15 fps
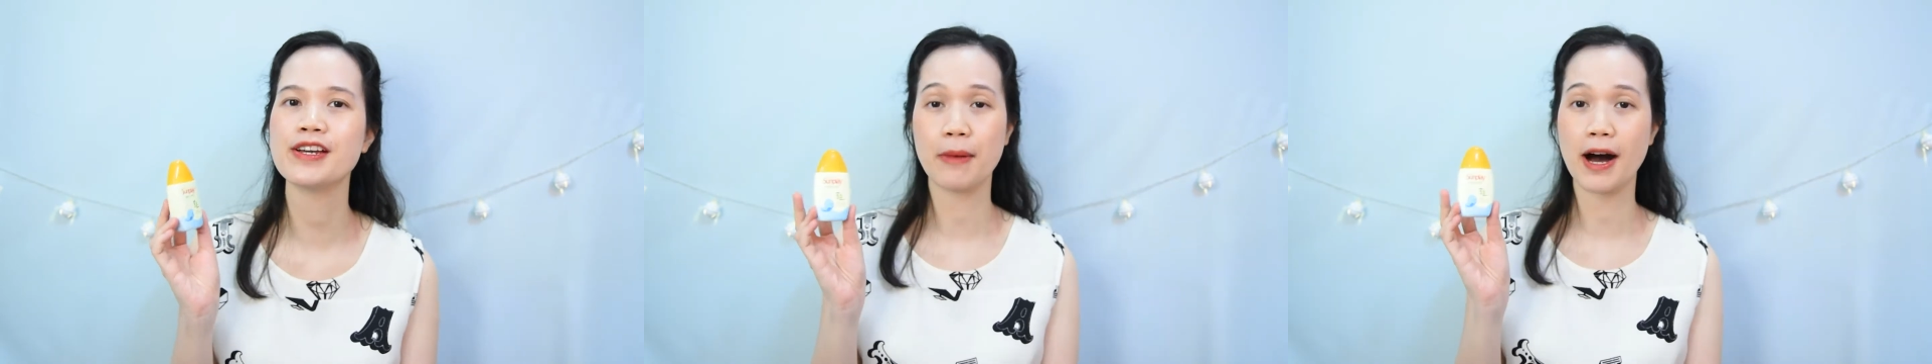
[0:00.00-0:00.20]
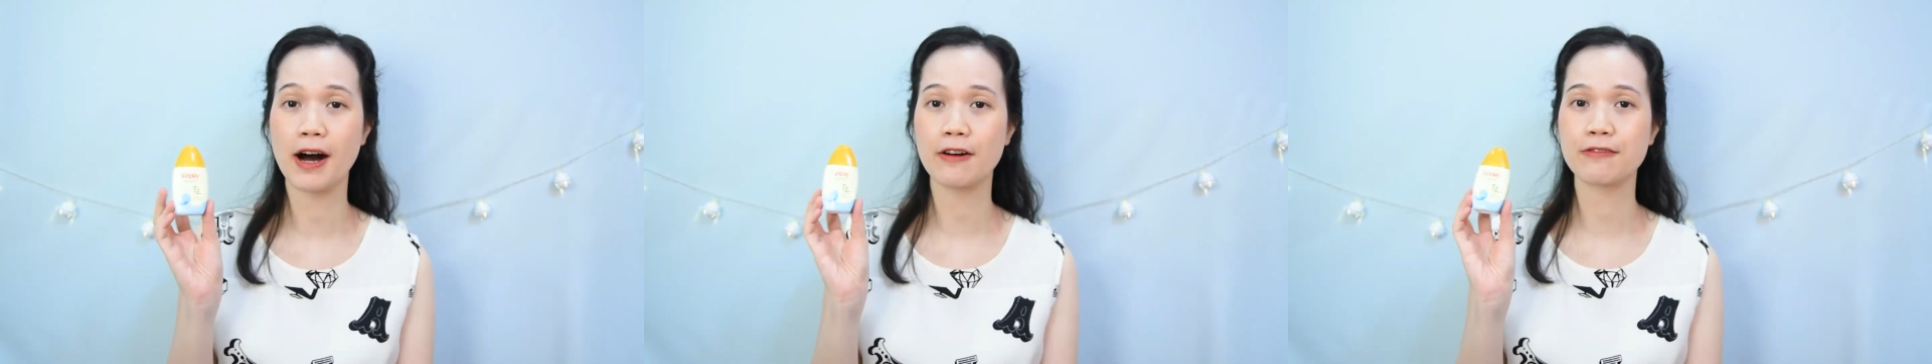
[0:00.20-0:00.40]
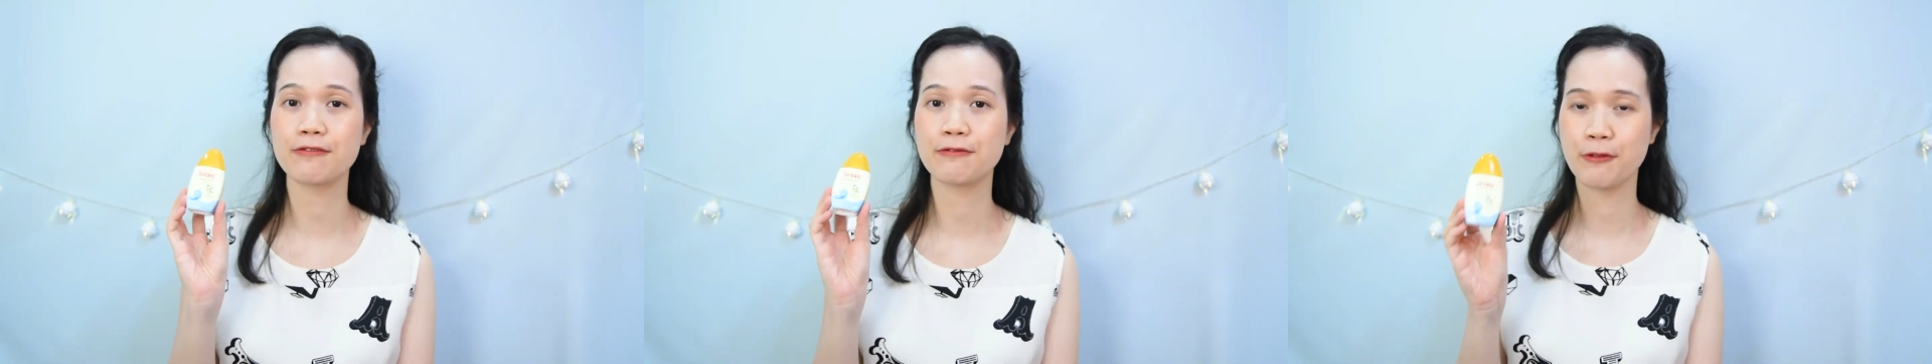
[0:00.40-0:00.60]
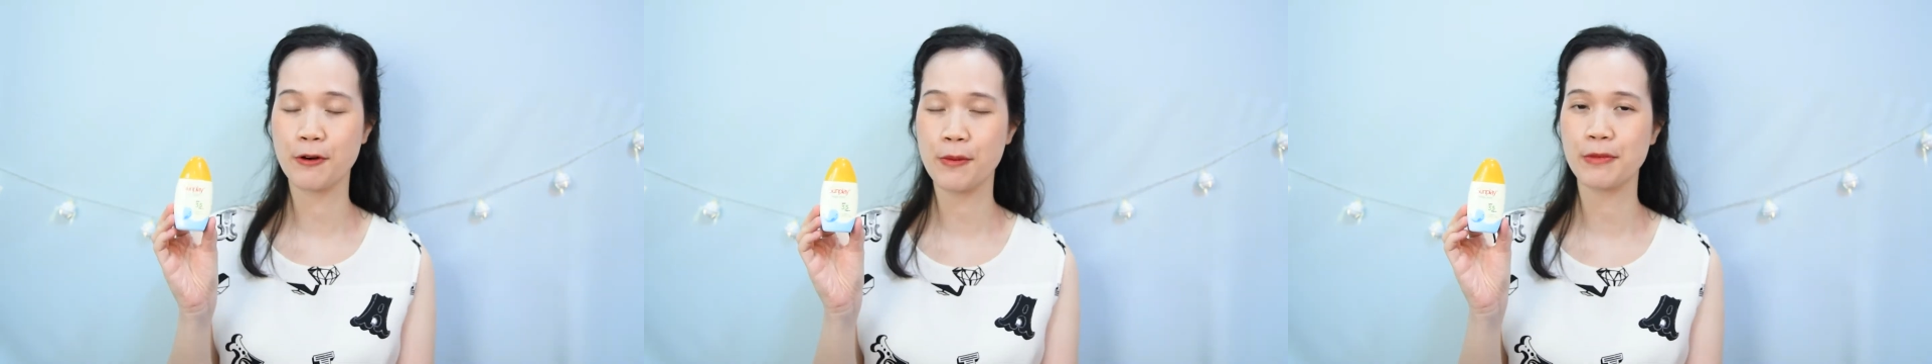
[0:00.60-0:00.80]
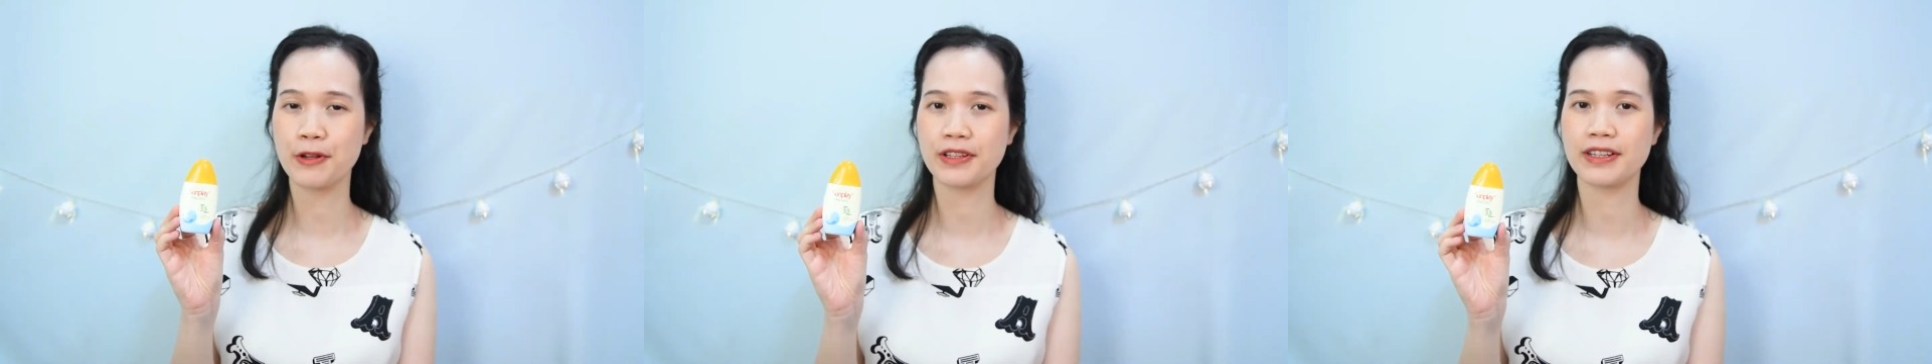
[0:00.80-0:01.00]
mild
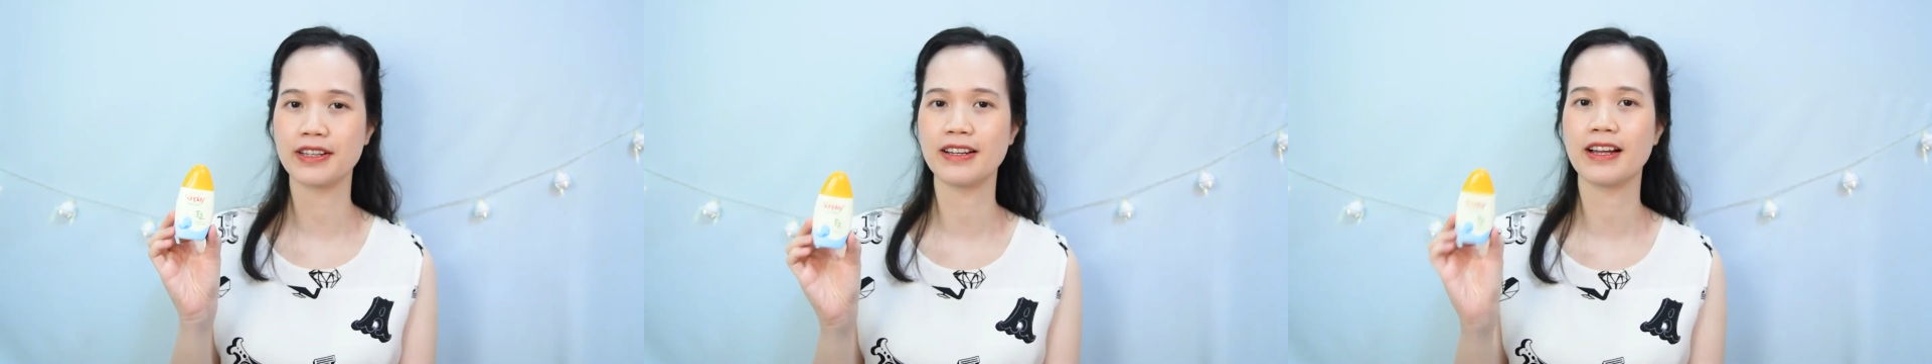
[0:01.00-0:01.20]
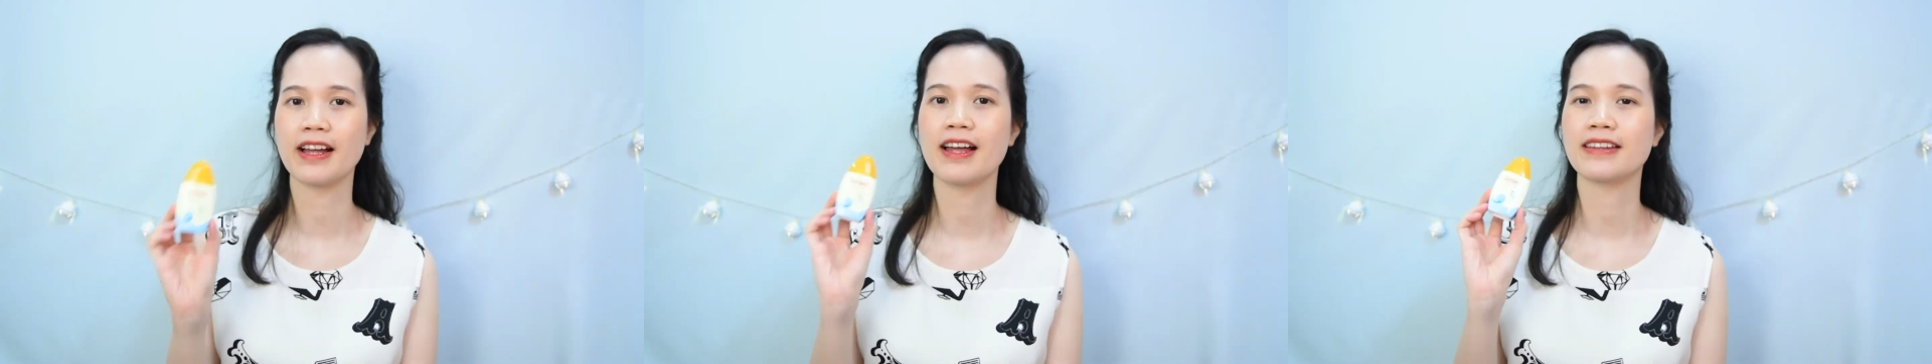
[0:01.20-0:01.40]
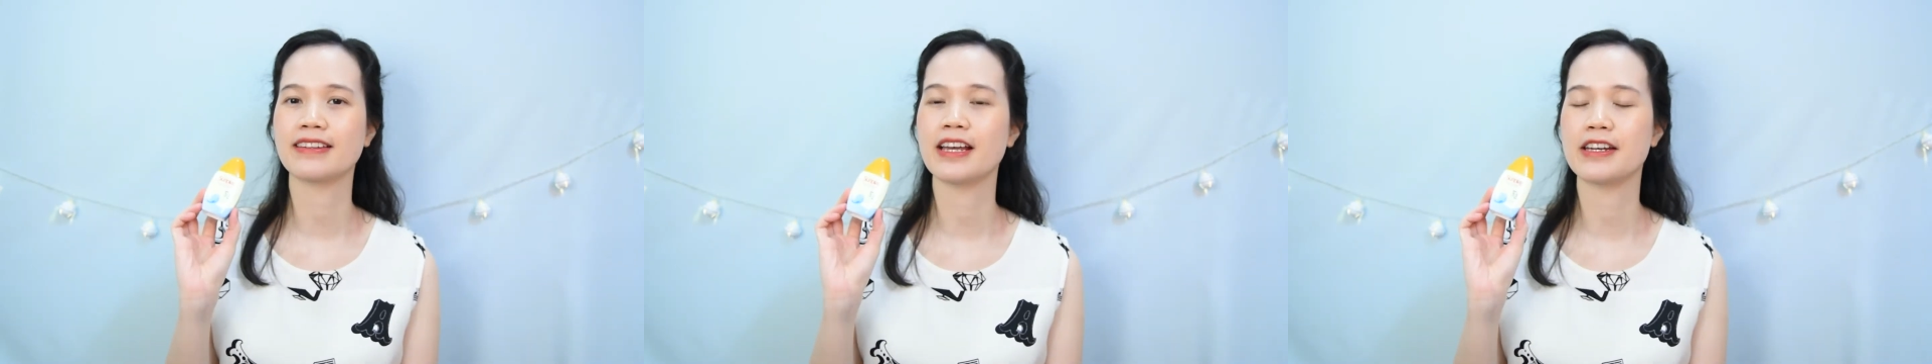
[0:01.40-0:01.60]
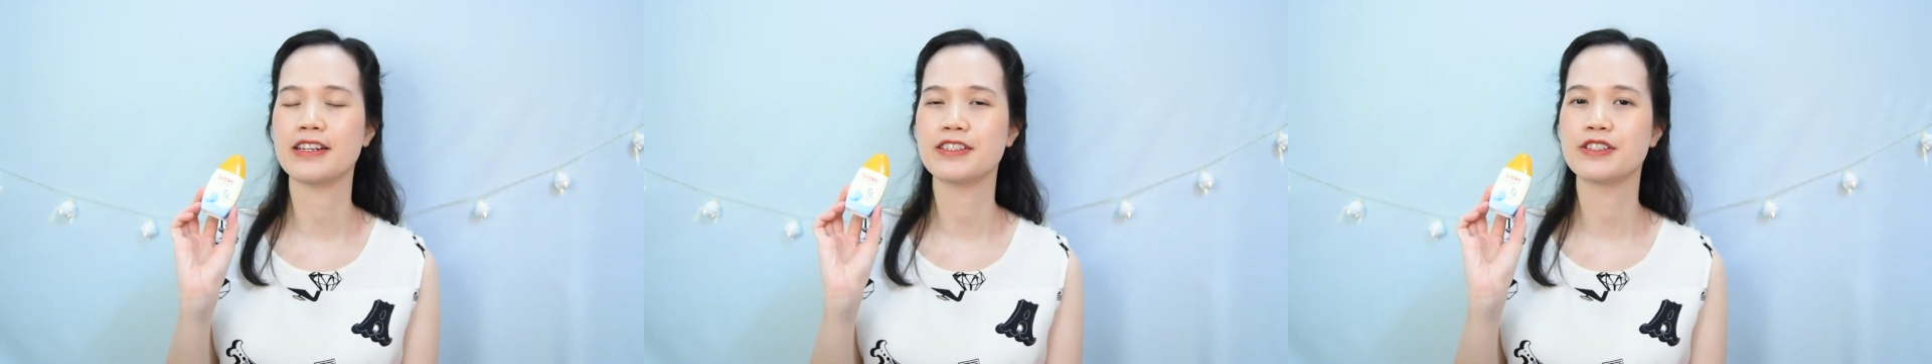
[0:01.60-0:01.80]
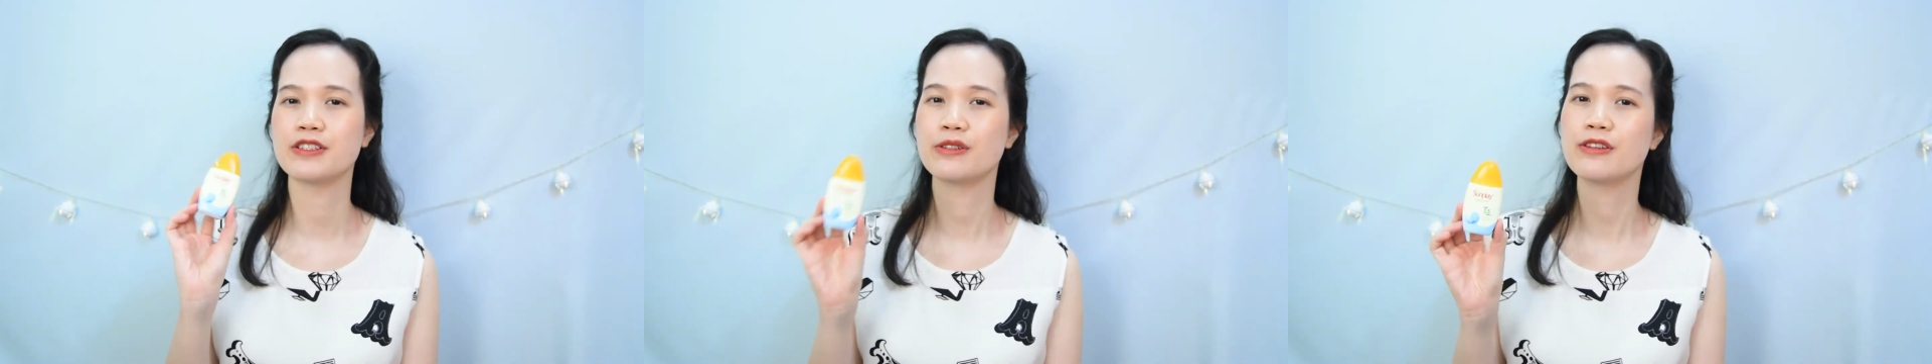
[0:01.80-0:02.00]
formula that
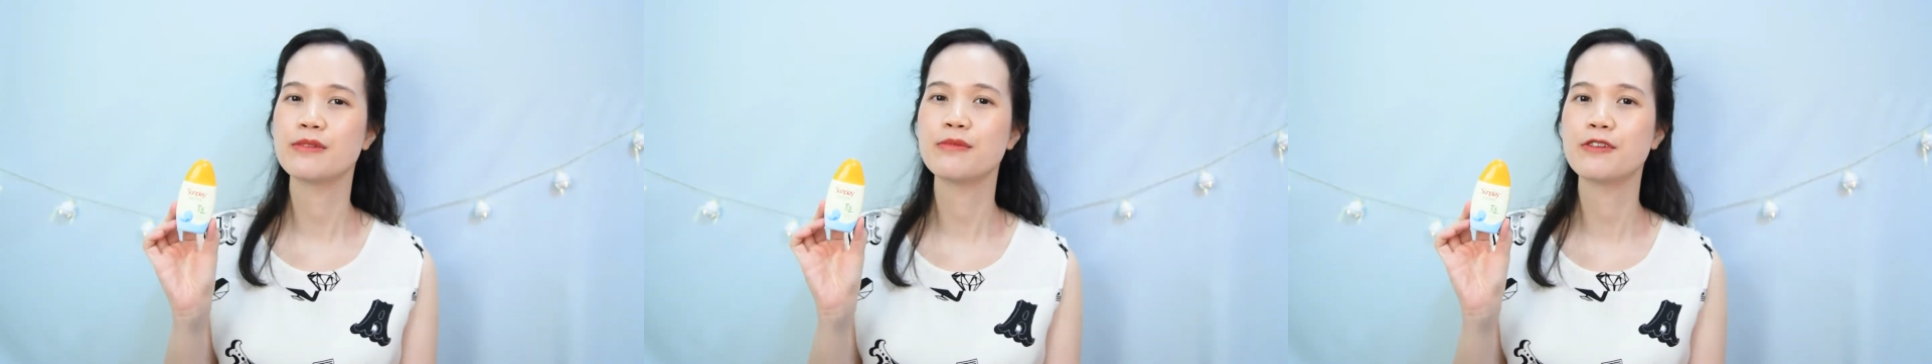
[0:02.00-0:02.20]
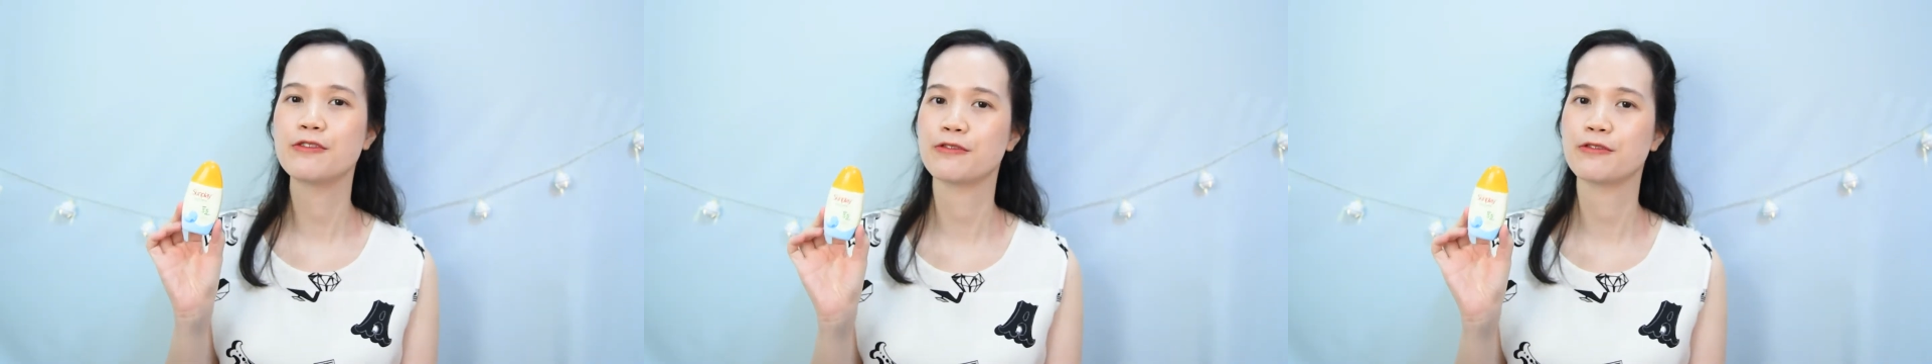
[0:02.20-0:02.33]
is suitable